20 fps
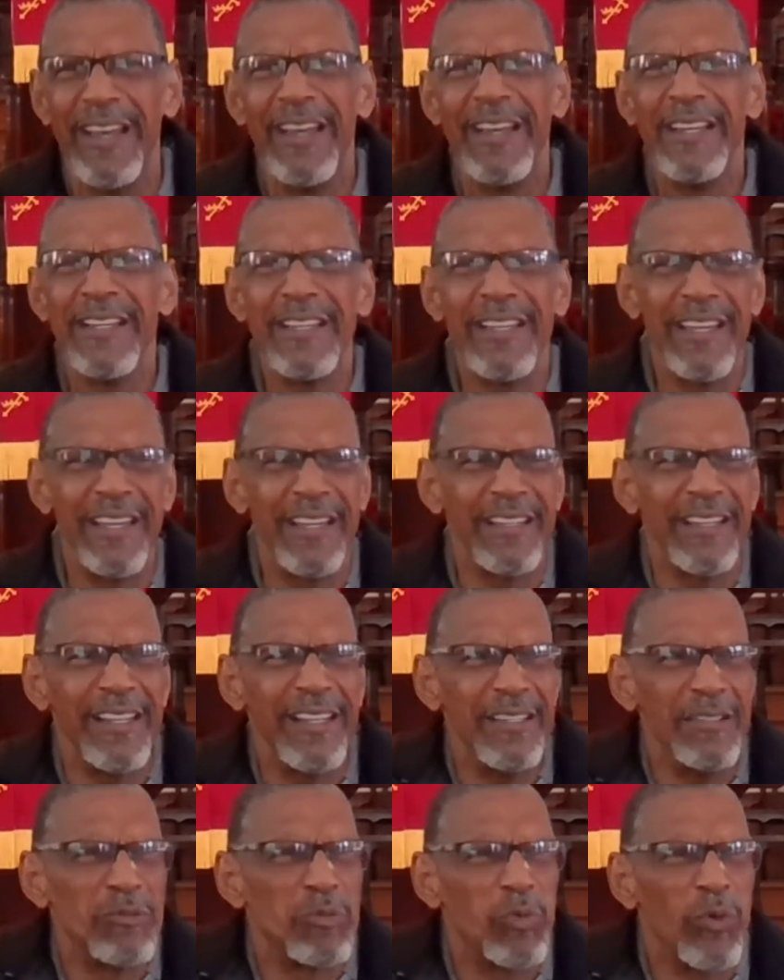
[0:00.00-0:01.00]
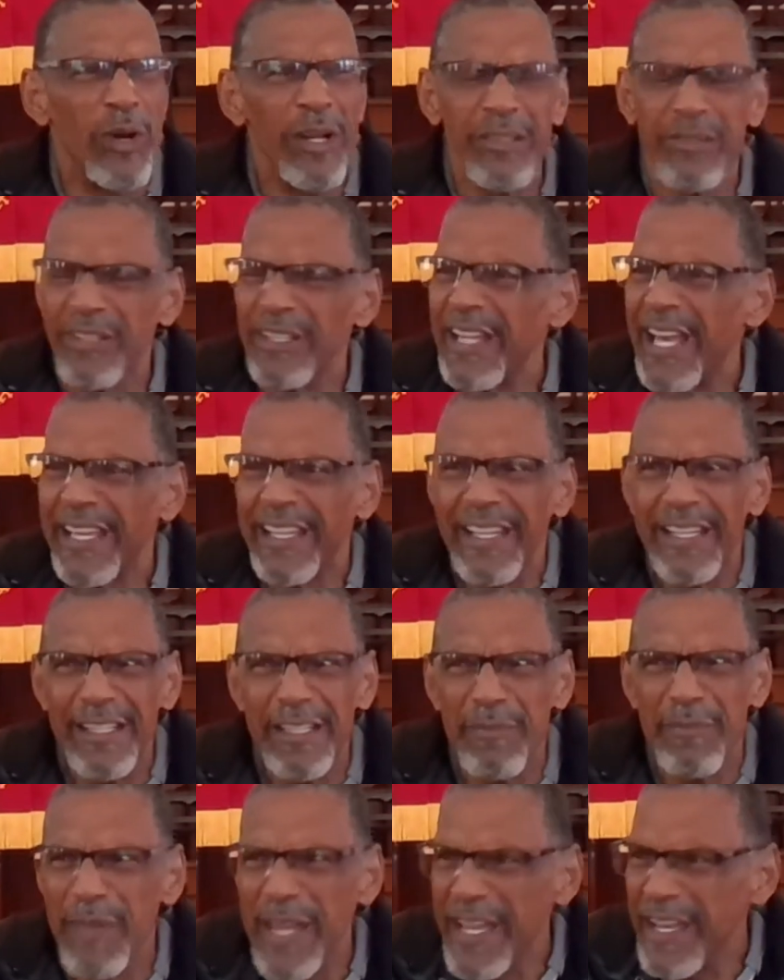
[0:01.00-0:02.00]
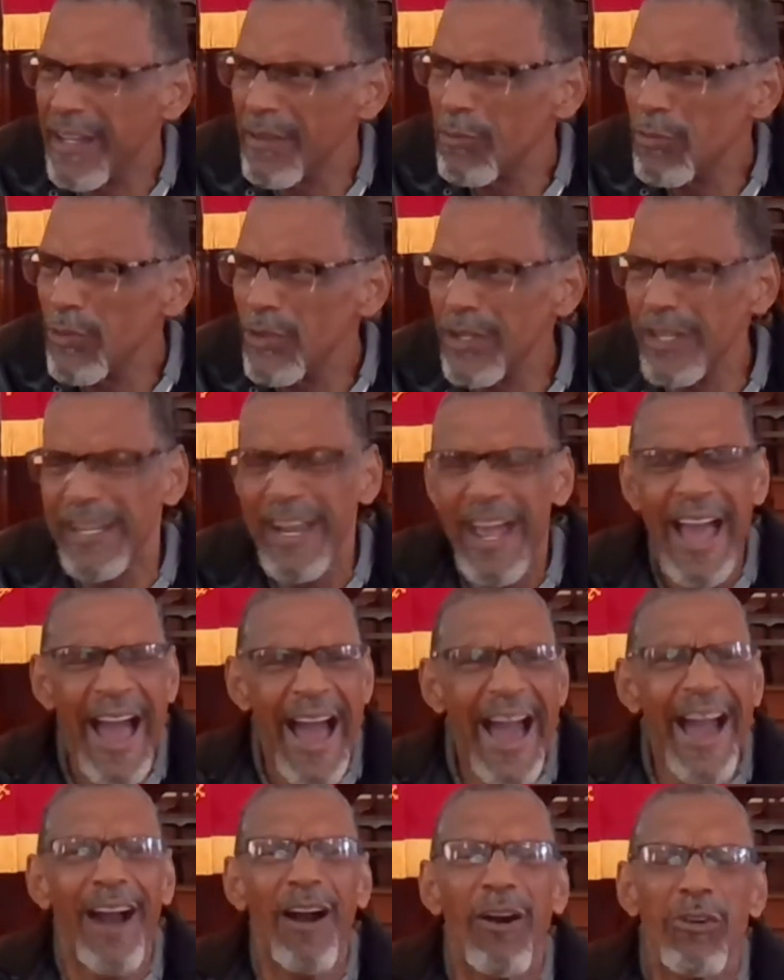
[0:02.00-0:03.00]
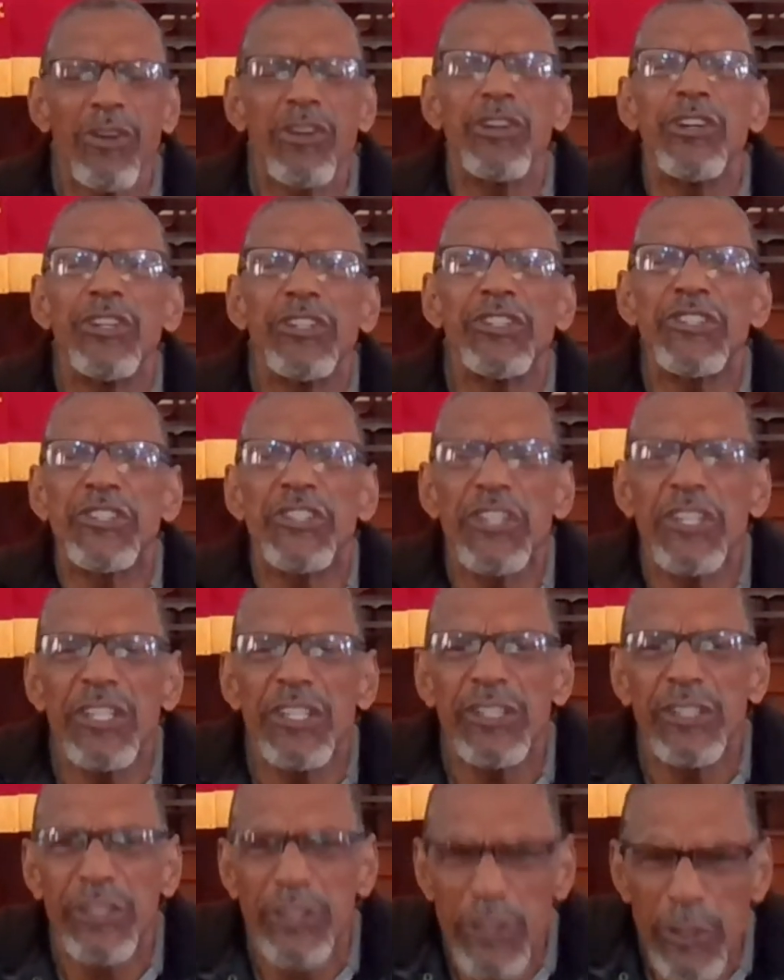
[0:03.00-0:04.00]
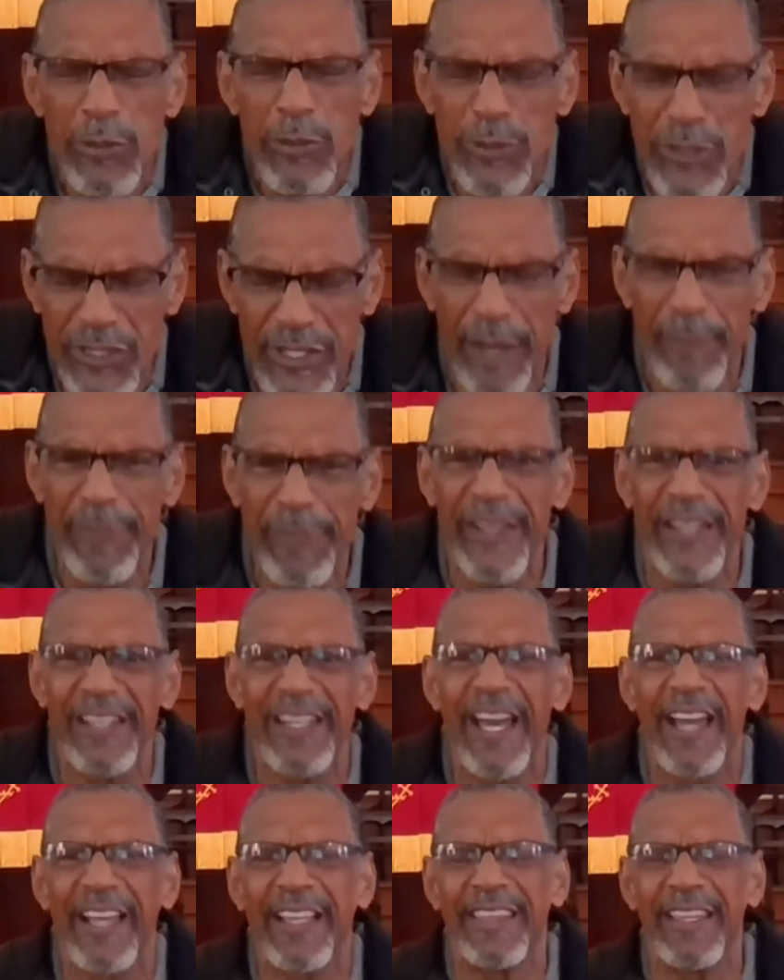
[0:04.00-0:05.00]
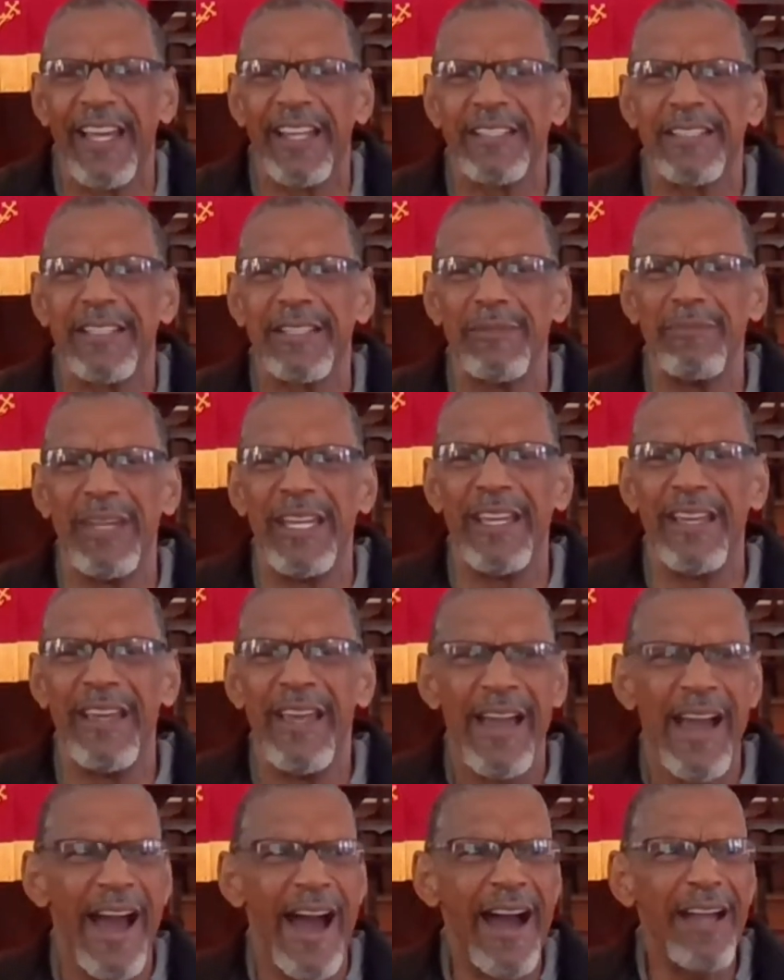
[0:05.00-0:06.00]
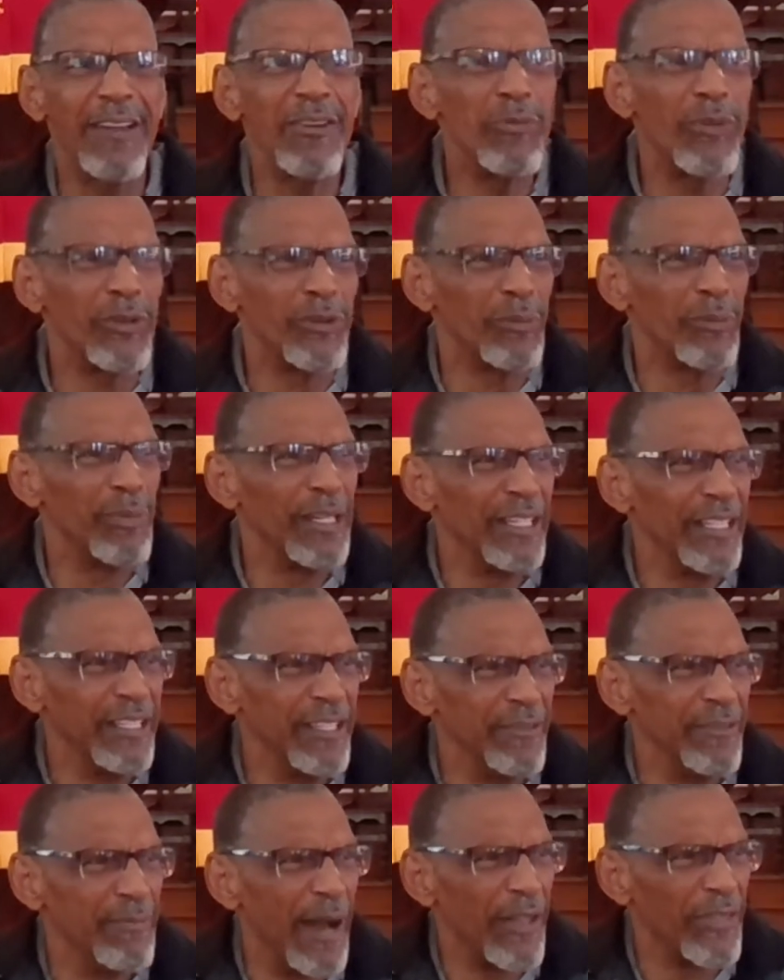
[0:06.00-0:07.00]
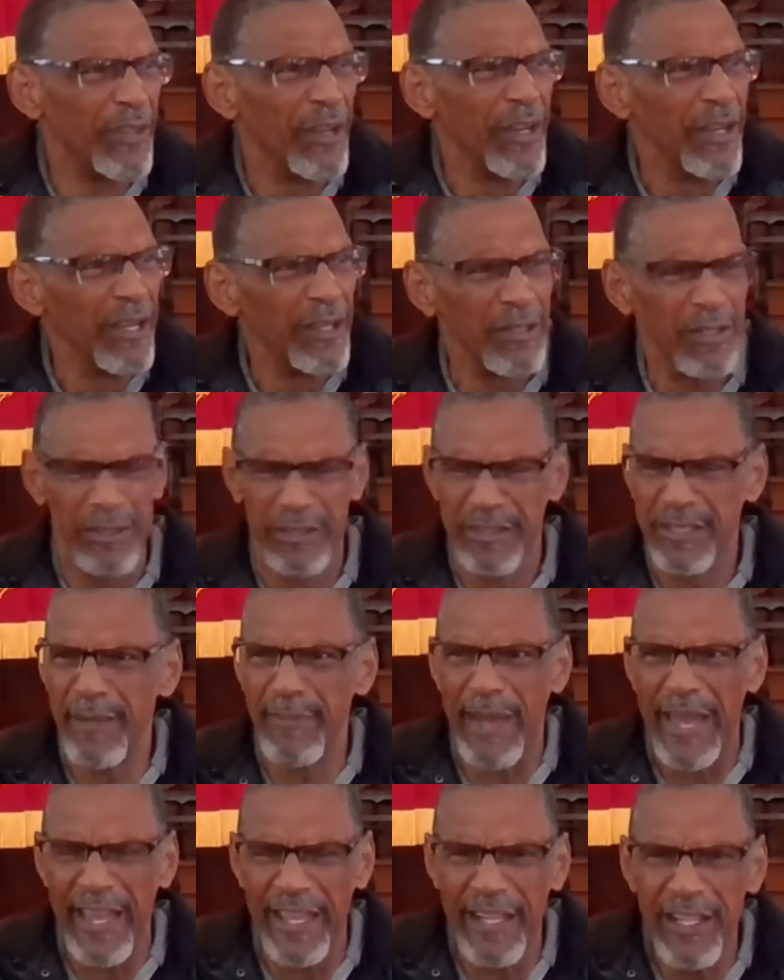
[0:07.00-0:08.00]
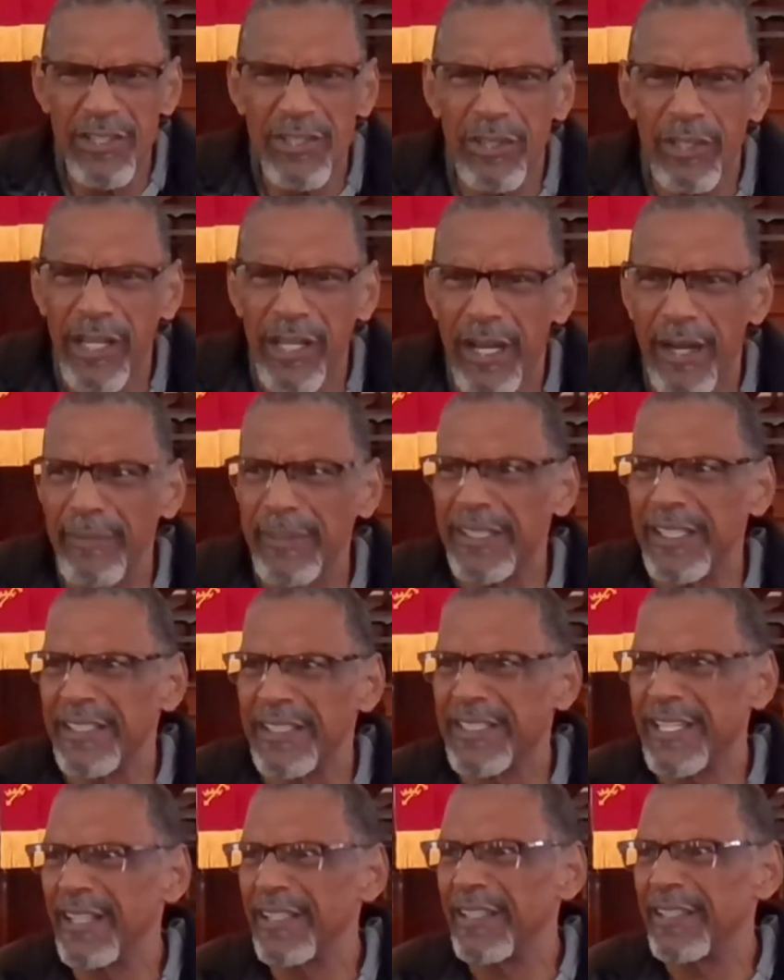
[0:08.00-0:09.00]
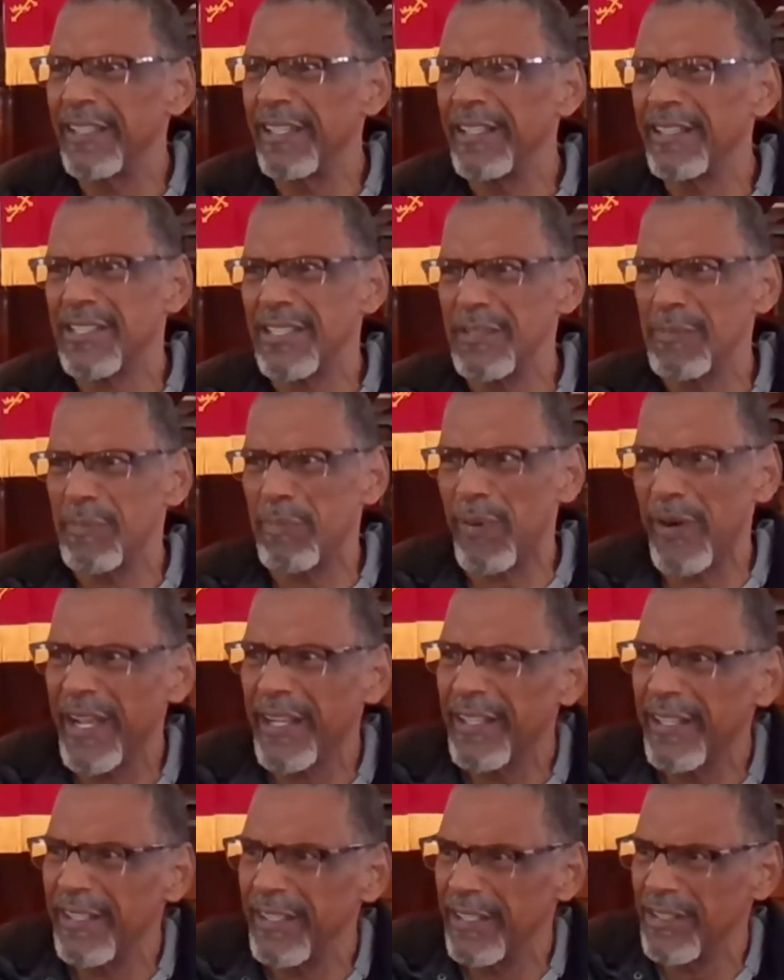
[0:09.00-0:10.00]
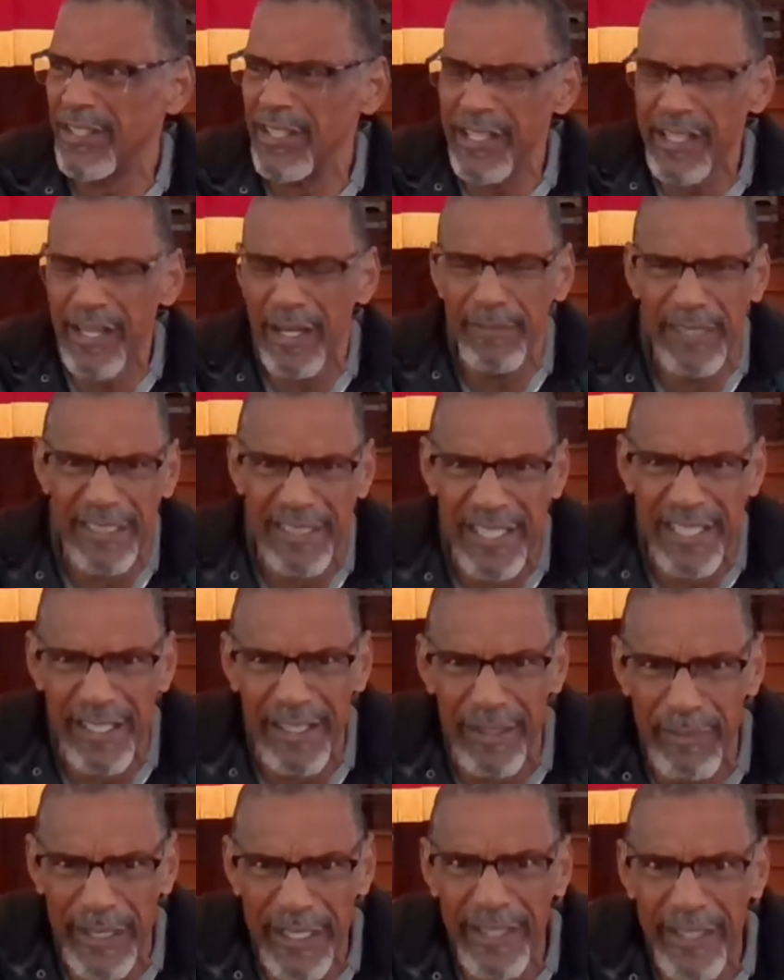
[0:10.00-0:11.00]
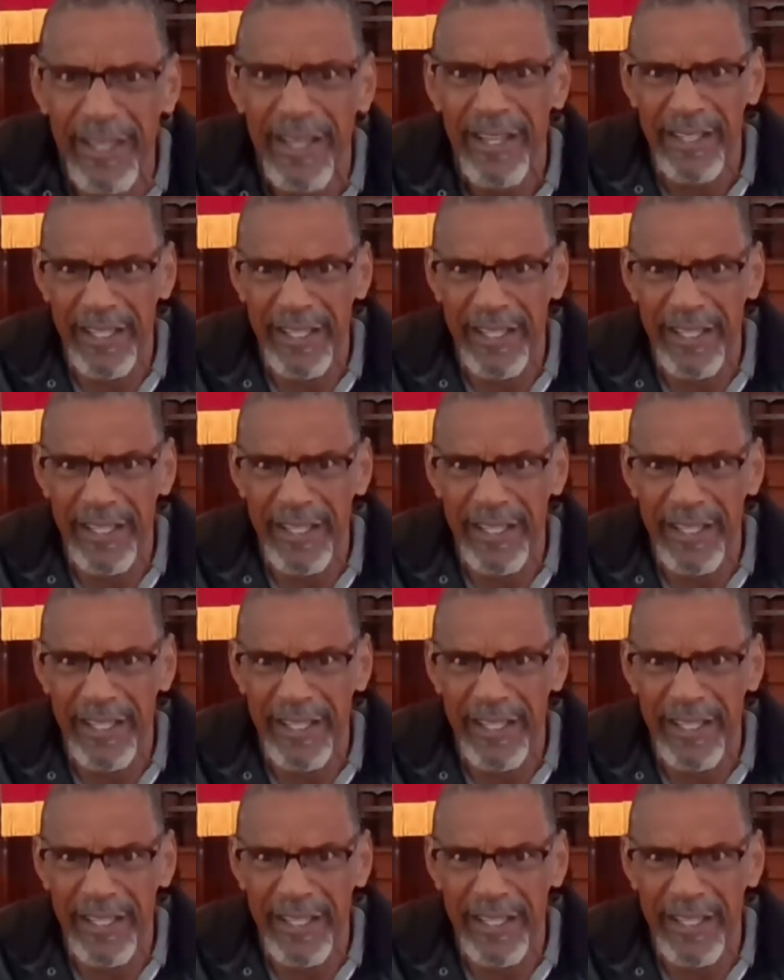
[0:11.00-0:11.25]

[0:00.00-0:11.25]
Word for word: And he's wondering, like any man would, how could she do something like that to me? I don't want to believe about some angel coming and telling her she's pregnant and she coming to tell me that